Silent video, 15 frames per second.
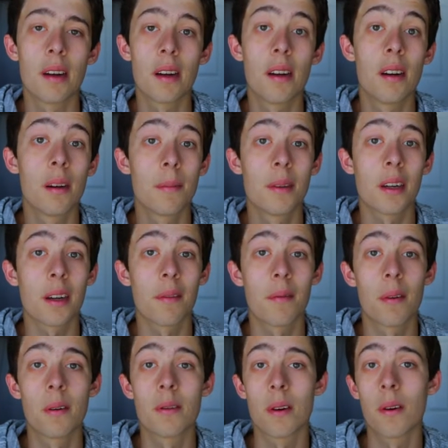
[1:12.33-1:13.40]
I ended up taking
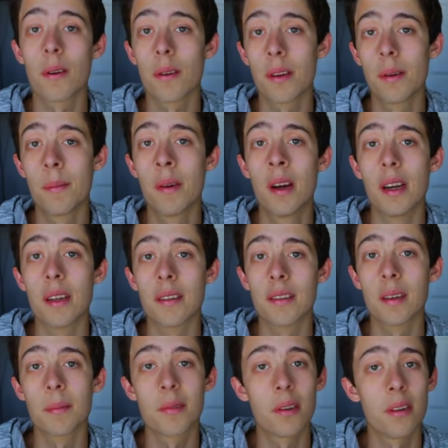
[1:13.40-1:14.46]
photos of all of them, and
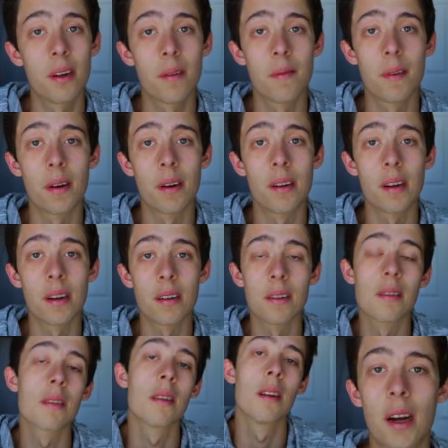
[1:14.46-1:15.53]
some turned out very
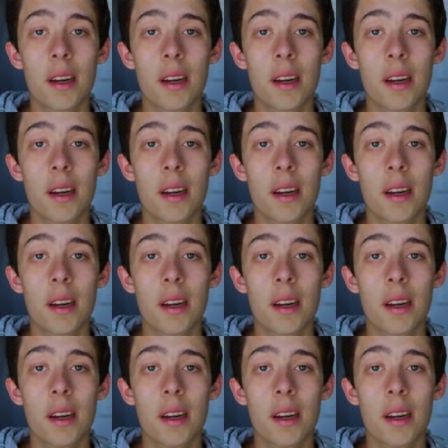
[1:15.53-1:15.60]
nice.